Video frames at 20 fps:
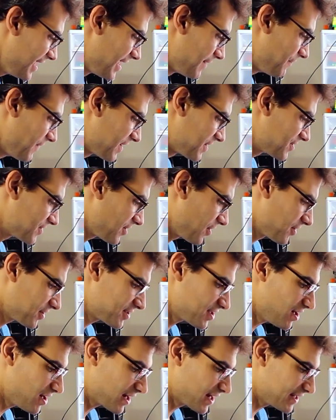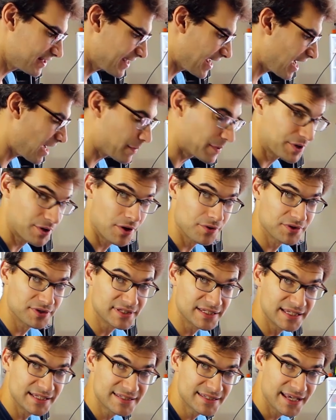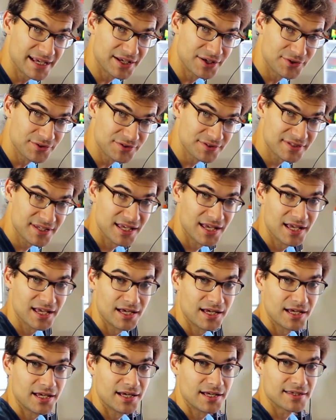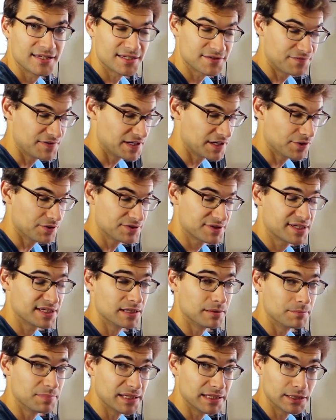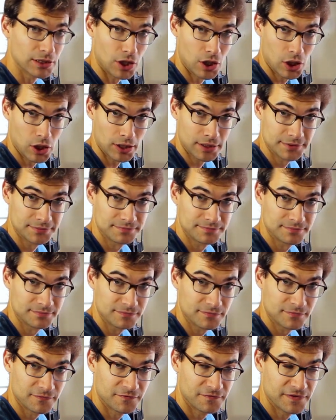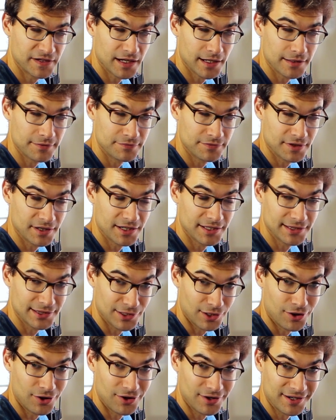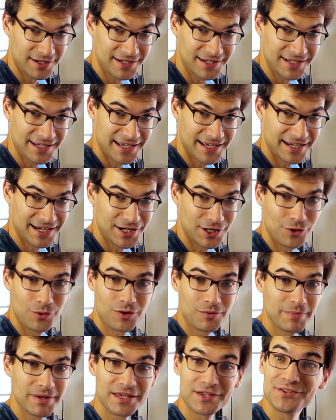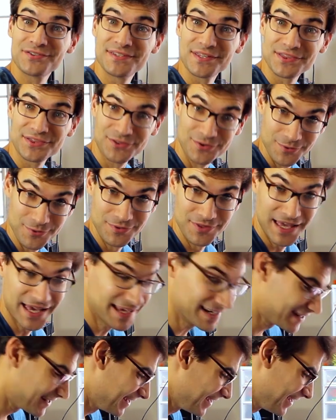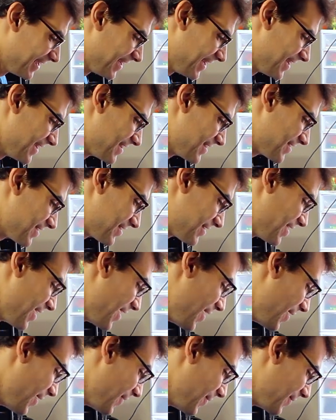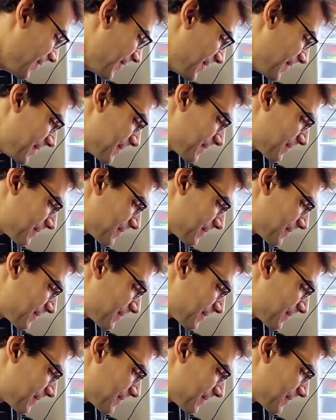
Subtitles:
if I start talking now about all the details, this video is going to be long. Very, very long, and I don't want to make you sit through that. So,